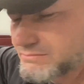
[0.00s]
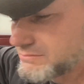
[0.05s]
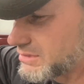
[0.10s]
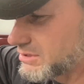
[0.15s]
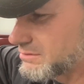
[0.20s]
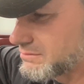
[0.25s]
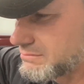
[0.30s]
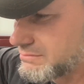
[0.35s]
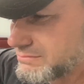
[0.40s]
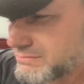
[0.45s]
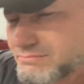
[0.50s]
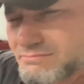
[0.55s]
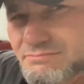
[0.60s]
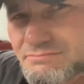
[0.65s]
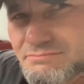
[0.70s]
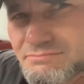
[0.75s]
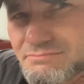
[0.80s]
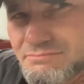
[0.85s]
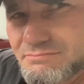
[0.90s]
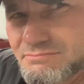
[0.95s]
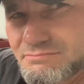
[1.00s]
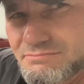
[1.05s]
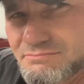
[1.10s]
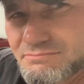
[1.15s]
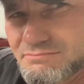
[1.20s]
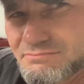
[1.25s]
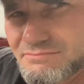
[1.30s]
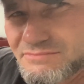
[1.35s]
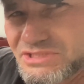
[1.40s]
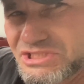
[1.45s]
or
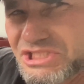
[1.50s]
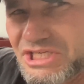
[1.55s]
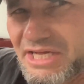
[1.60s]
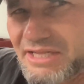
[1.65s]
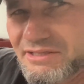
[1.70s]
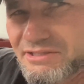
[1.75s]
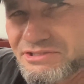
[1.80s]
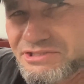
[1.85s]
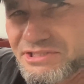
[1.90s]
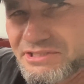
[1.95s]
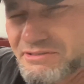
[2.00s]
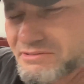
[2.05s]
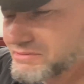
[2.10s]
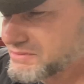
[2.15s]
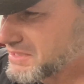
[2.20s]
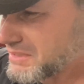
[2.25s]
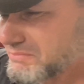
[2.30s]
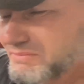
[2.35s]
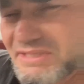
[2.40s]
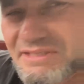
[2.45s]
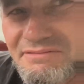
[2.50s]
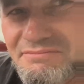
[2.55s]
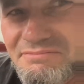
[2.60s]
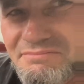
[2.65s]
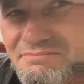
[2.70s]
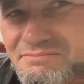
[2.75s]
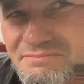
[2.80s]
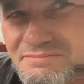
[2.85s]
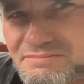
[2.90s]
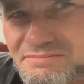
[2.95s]
geology or something
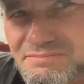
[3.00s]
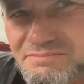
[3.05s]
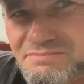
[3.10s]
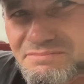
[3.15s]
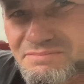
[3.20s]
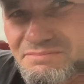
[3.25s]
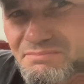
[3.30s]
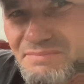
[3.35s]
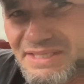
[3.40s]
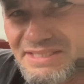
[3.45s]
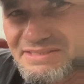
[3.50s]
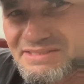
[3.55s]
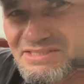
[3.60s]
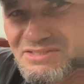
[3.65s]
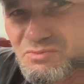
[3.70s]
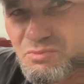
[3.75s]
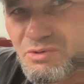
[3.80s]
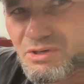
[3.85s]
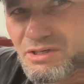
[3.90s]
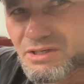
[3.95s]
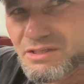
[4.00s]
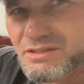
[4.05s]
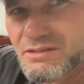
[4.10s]
makes this work.